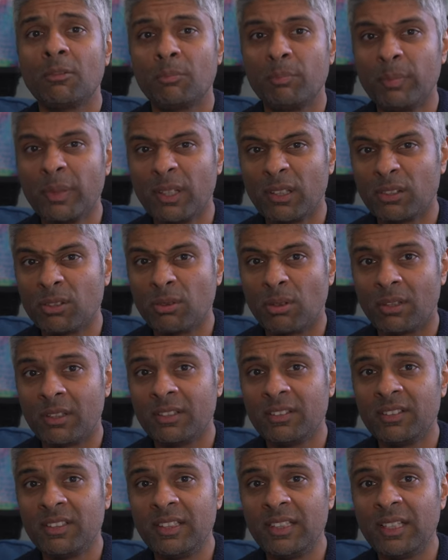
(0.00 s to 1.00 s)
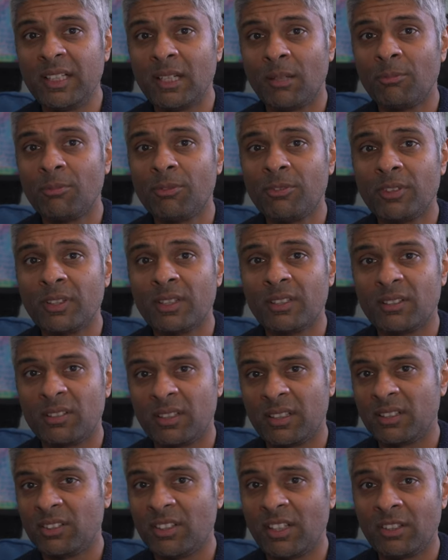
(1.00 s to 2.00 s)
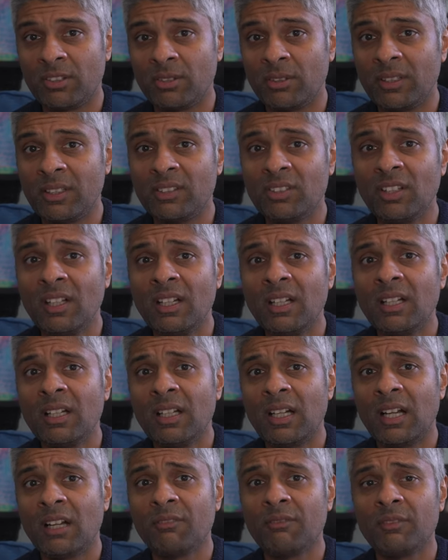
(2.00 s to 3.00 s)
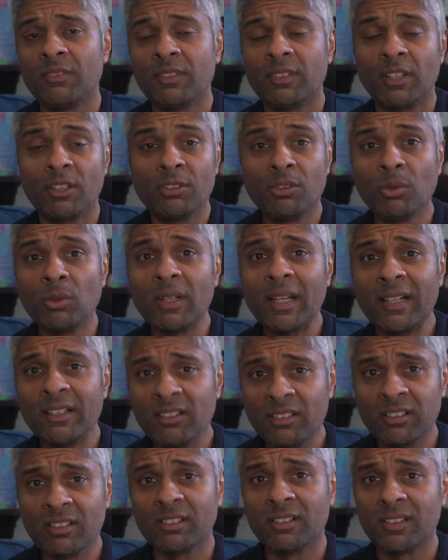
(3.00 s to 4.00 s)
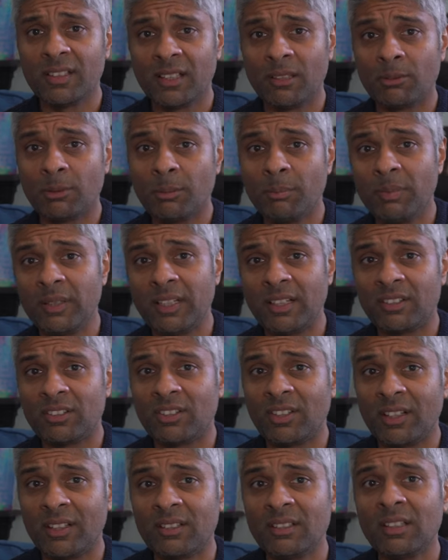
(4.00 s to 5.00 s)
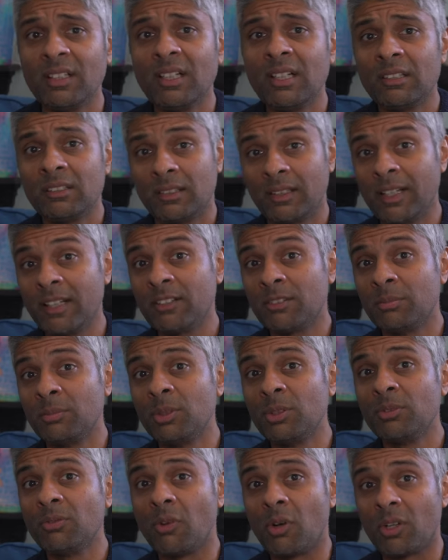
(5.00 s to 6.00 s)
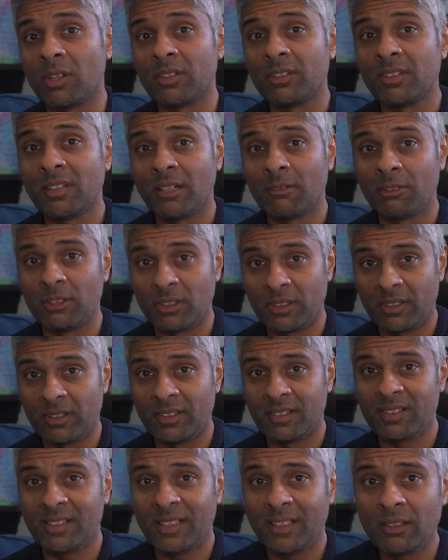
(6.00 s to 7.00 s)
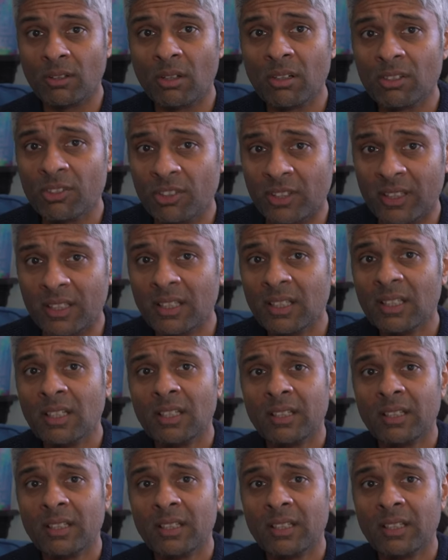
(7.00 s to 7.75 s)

build quality, comfort, accessories, um, those are all excellent here with the PX8. So let's move on to have a look at the technology.